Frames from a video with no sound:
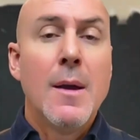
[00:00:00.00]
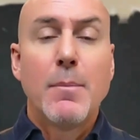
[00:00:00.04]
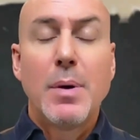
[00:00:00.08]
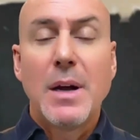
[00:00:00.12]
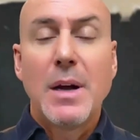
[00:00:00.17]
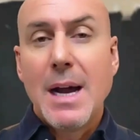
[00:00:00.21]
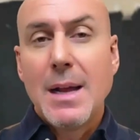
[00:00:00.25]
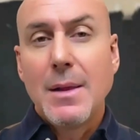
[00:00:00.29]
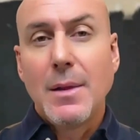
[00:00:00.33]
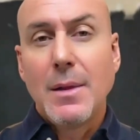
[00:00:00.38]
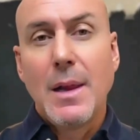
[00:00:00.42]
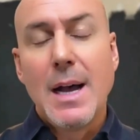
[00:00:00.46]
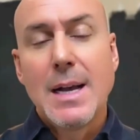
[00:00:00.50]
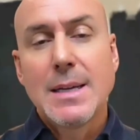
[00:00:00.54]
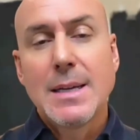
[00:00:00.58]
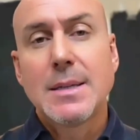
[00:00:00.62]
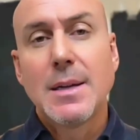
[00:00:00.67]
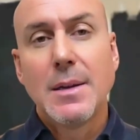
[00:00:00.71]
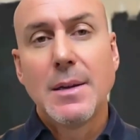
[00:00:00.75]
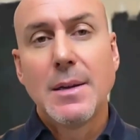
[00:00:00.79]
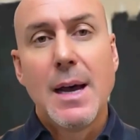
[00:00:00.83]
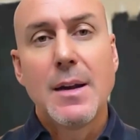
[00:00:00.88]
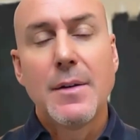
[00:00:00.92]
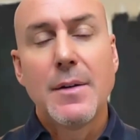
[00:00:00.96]
but I lost
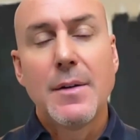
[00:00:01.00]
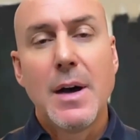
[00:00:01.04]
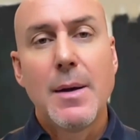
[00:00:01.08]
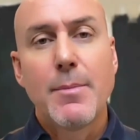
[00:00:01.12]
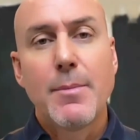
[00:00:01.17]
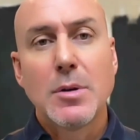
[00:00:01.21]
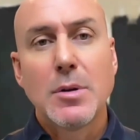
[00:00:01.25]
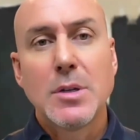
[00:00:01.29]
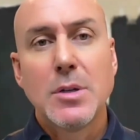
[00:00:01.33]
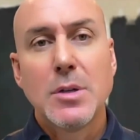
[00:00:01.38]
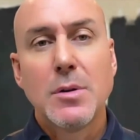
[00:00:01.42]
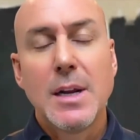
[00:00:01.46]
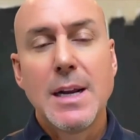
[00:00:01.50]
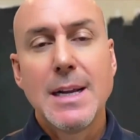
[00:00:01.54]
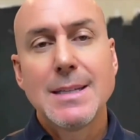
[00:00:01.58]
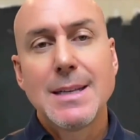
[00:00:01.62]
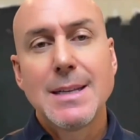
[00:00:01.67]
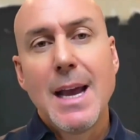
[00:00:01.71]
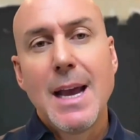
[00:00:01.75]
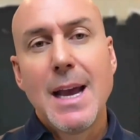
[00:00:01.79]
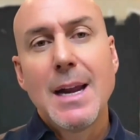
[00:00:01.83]
a lot of opportunities,